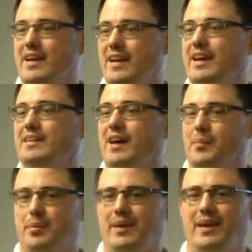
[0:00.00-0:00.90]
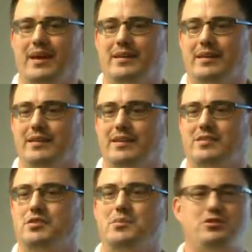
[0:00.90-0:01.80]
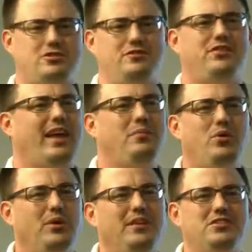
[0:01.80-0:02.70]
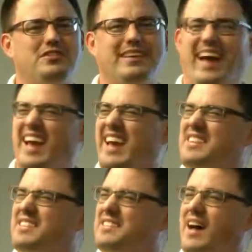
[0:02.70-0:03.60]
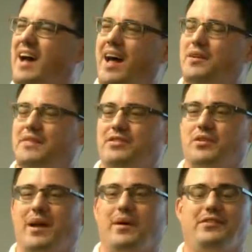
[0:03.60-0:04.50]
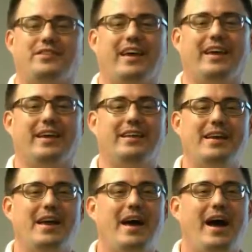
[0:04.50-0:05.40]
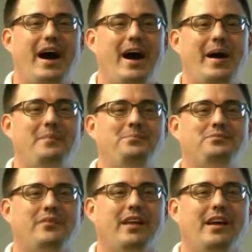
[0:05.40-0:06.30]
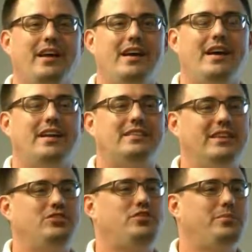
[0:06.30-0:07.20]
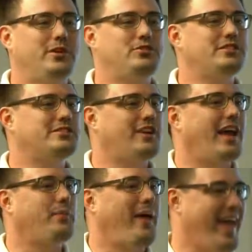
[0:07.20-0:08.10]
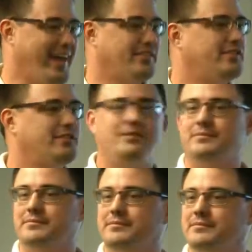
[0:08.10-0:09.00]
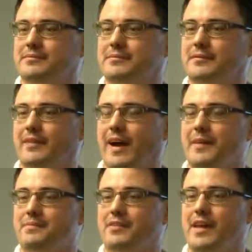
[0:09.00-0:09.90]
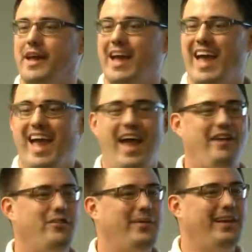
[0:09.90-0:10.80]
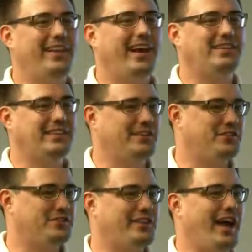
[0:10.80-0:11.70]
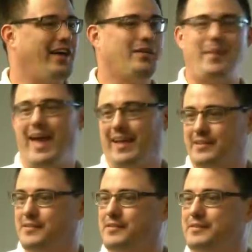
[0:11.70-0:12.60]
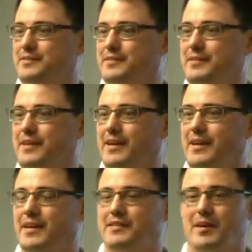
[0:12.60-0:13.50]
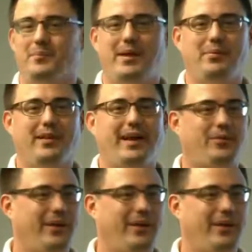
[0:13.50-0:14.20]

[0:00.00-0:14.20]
end up in distribution flame wars, I guess is not, I don't know if that's the right way of saying it. Distributions are like pants, right? Everybody likes a different style of pants. Some people like